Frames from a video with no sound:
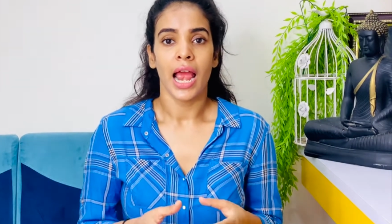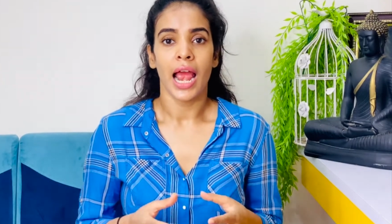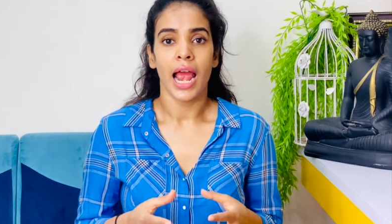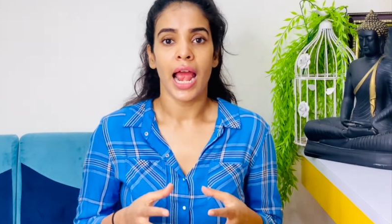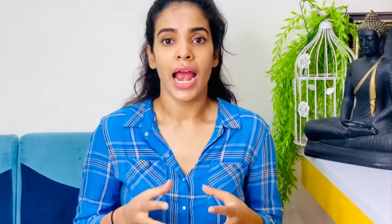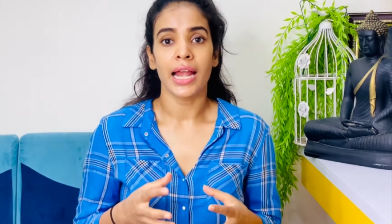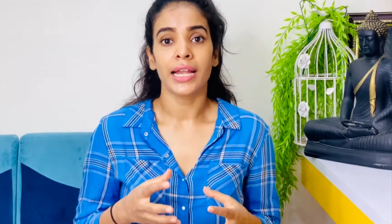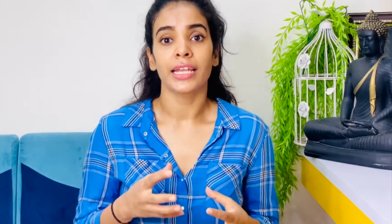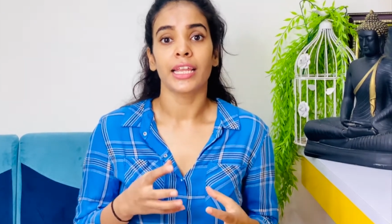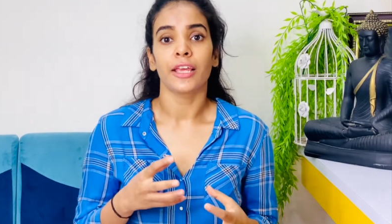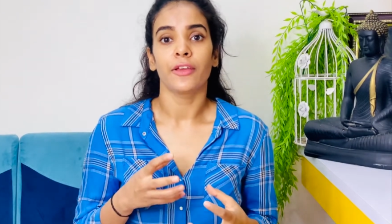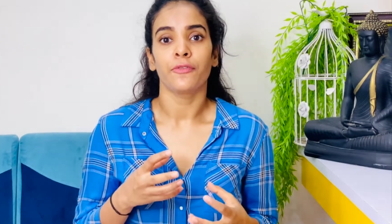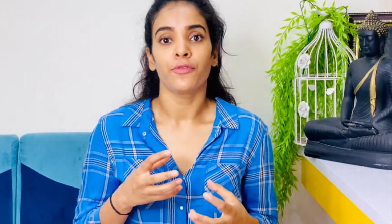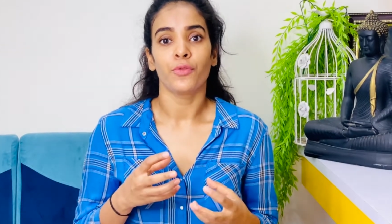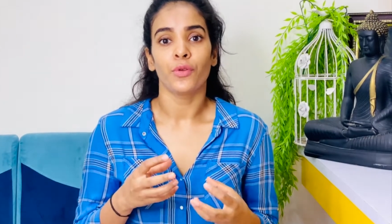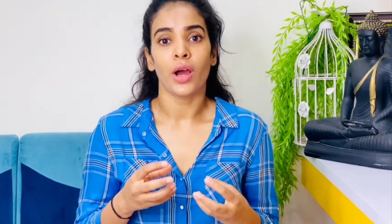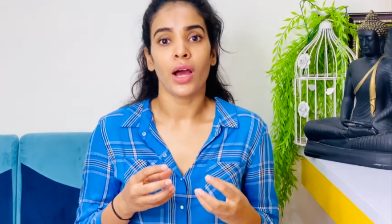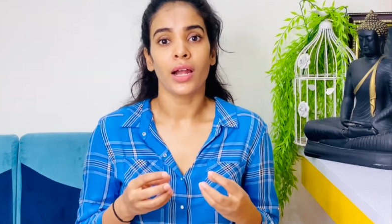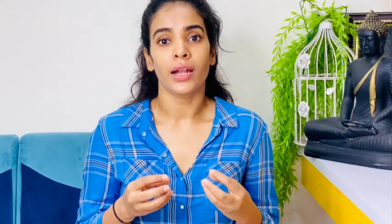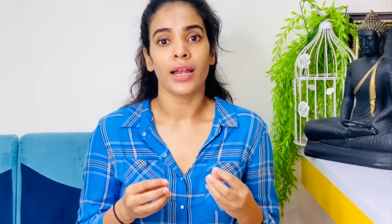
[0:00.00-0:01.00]
and if
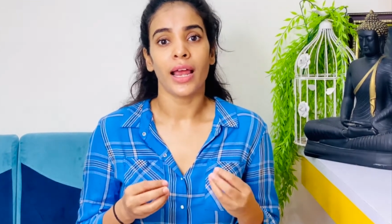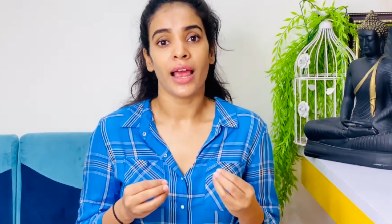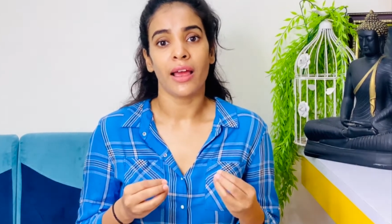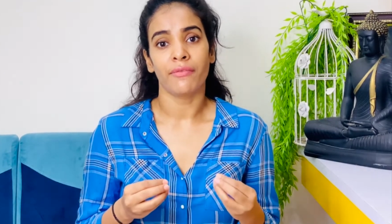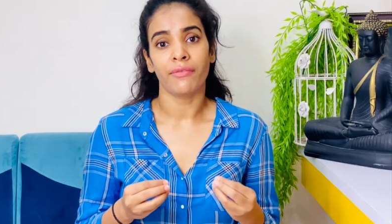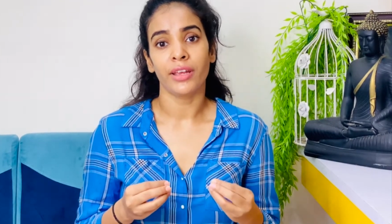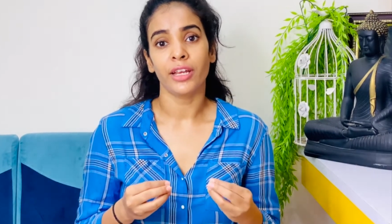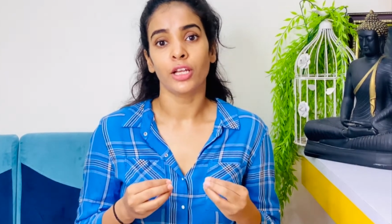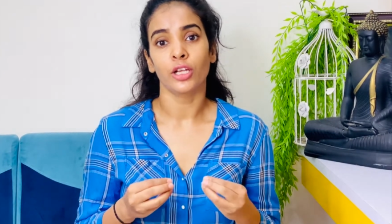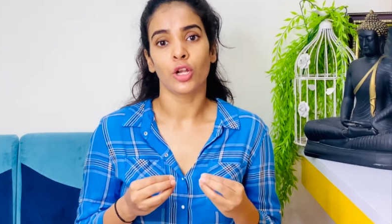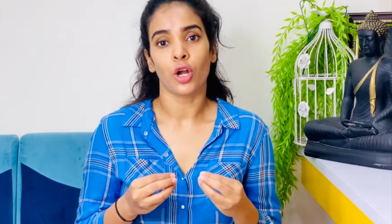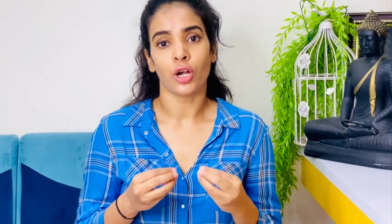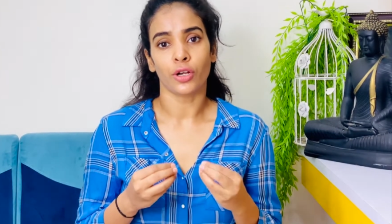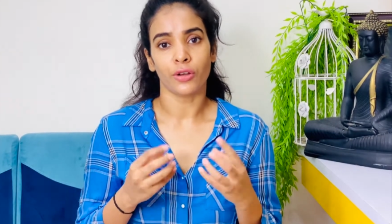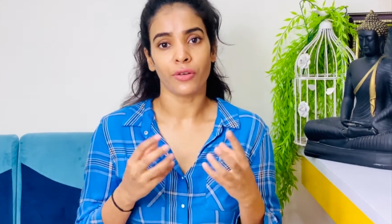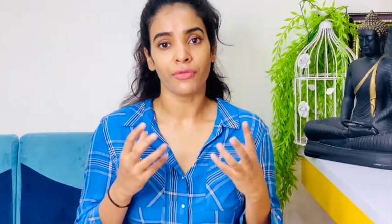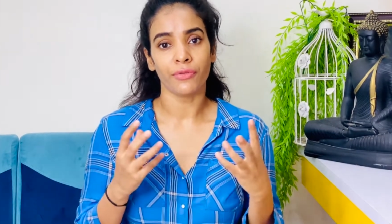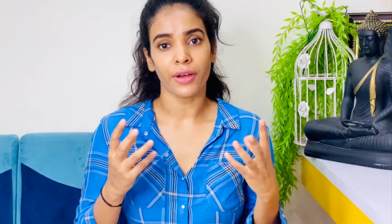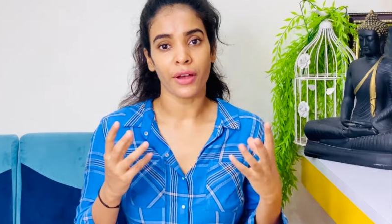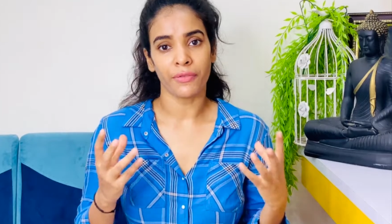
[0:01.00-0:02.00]
you are having lot
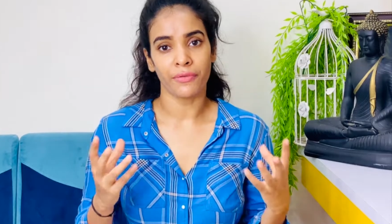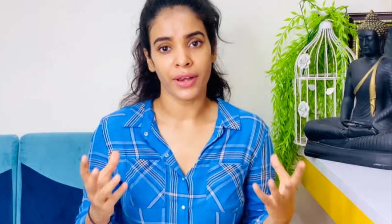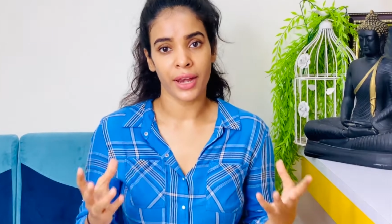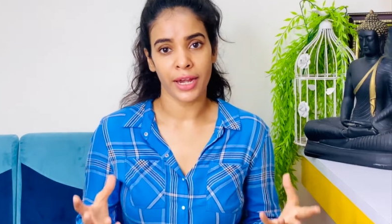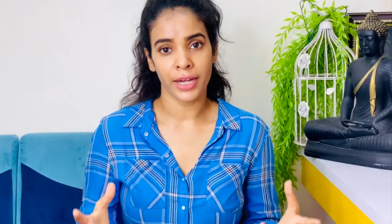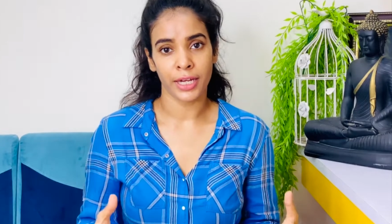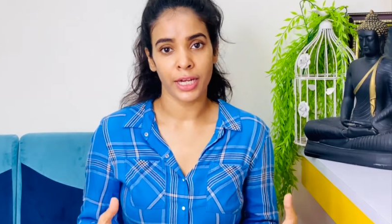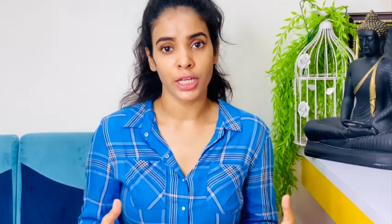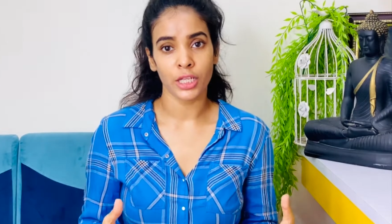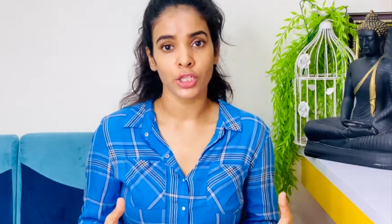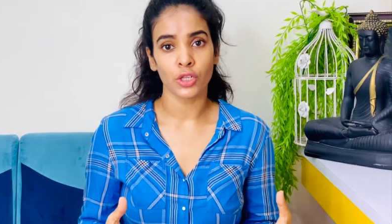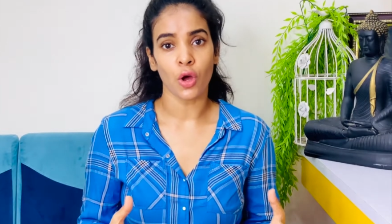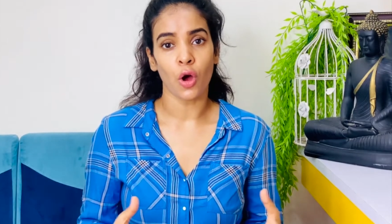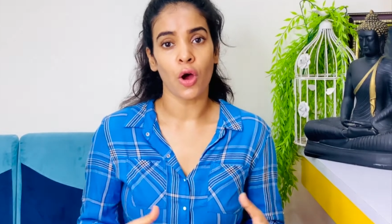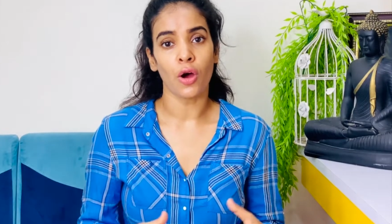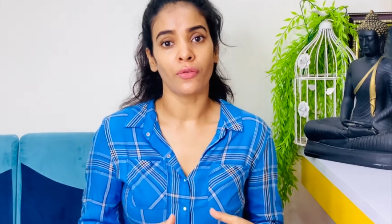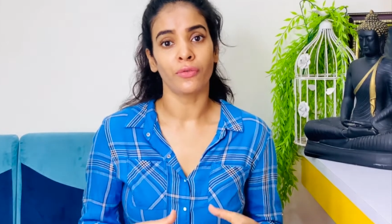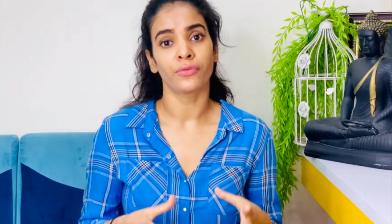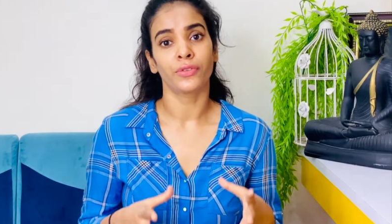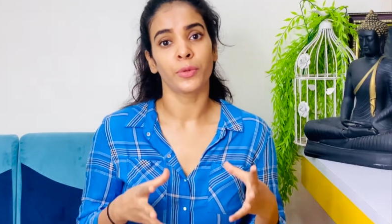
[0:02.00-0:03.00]
of awareness
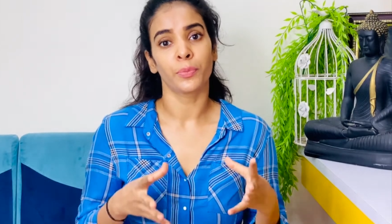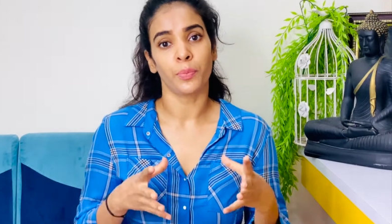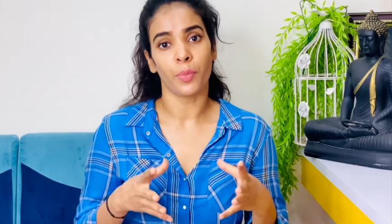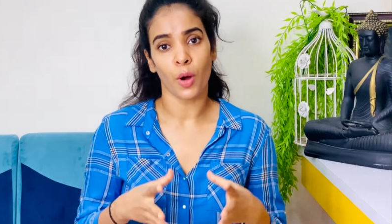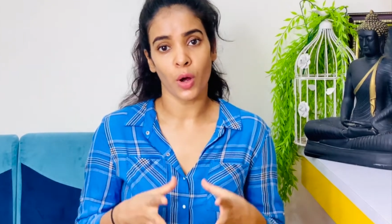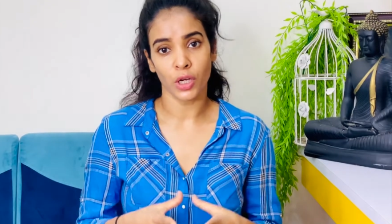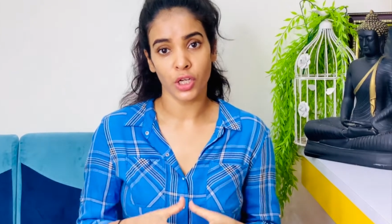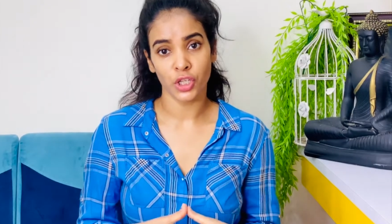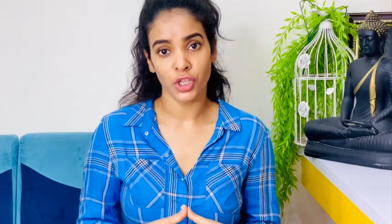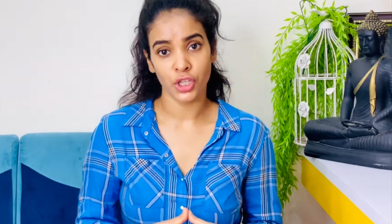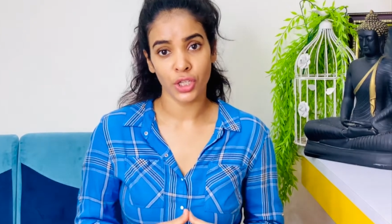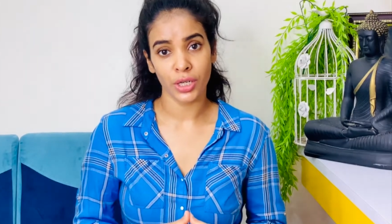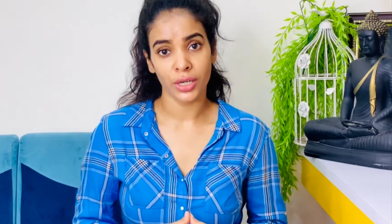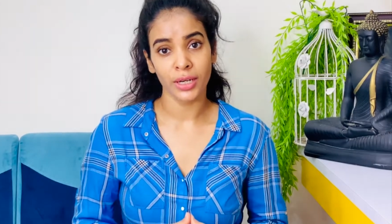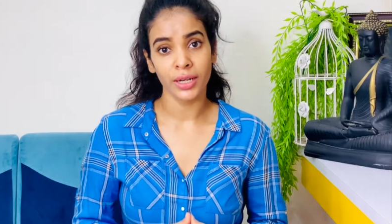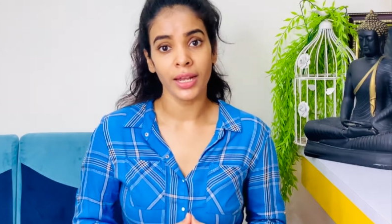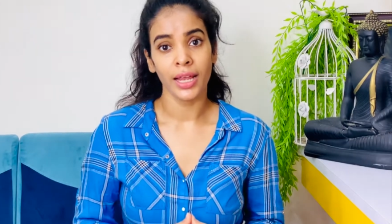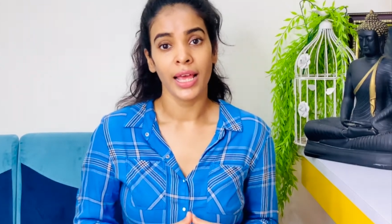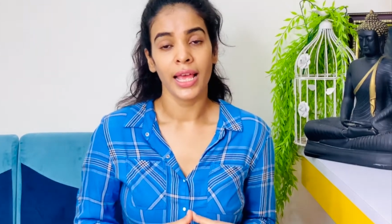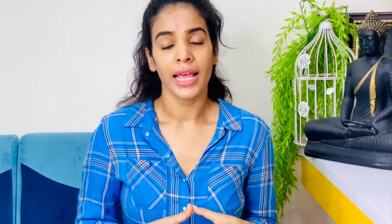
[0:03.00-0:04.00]
of the
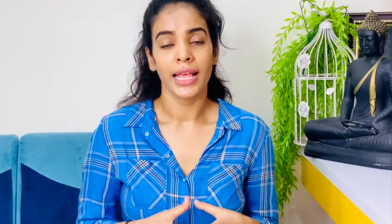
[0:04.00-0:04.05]
posture,